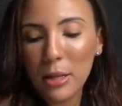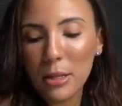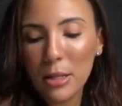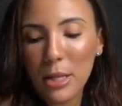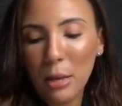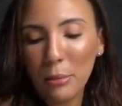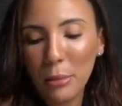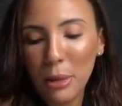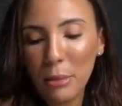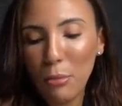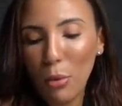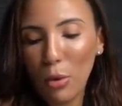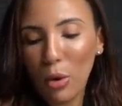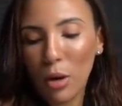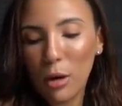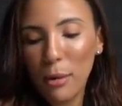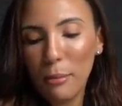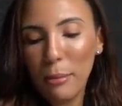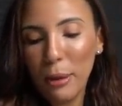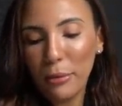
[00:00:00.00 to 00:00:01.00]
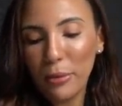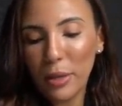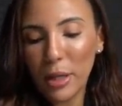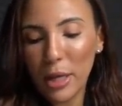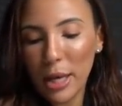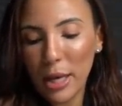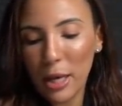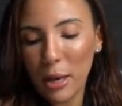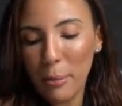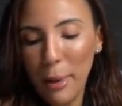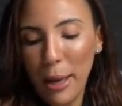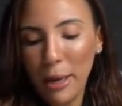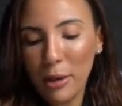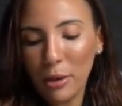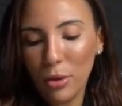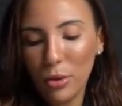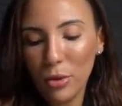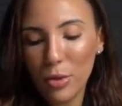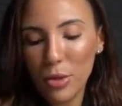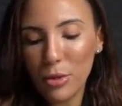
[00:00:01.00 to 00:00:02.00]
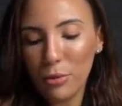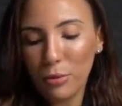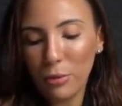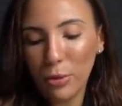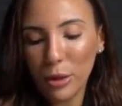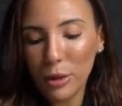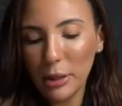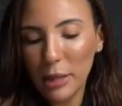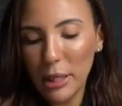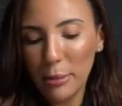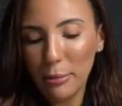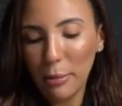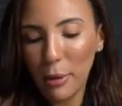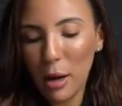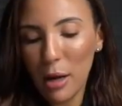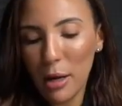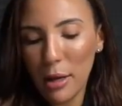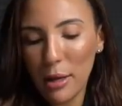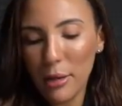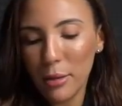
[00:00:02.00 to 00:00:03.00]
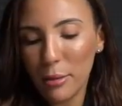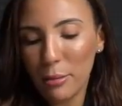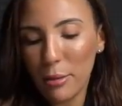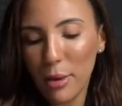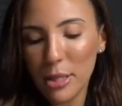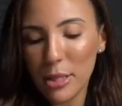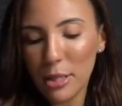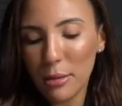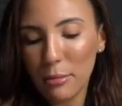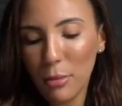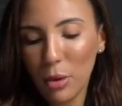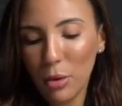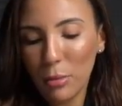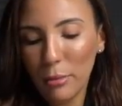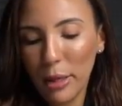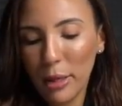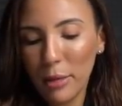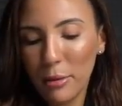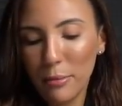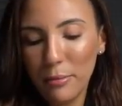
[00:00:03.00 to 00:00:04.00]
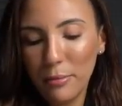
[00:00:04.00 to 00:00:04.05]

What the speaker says: Tell me more about the King of Pentacles for Libra in the present moment.